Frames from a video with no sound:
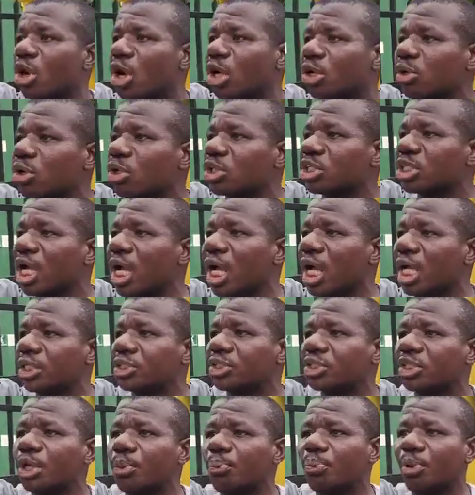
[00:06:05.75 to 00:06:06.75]
all
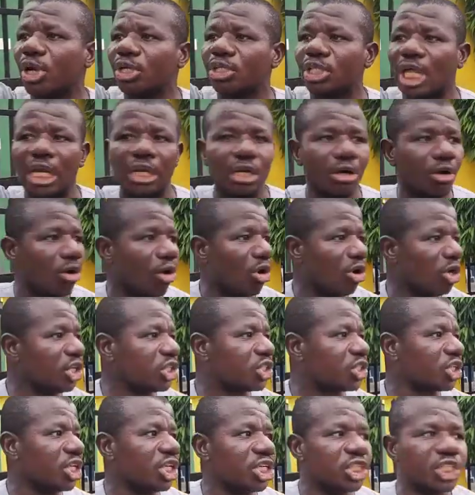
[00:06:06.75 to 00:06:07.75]
those seaport and
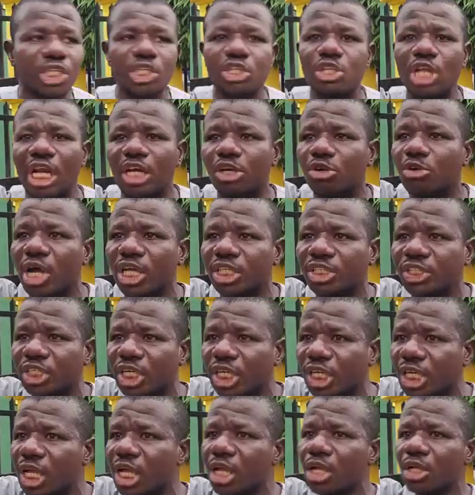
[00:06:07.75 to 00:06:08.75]
original that you are
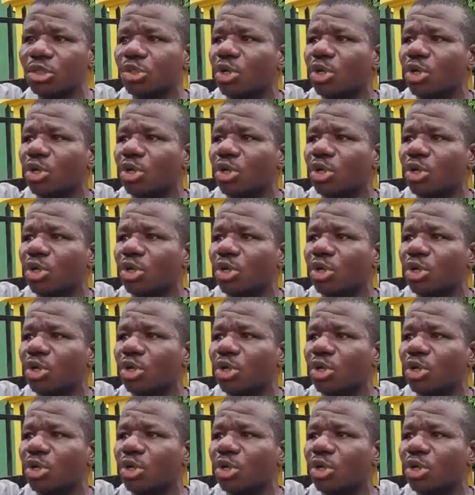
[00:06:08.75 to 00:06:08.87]
seeing.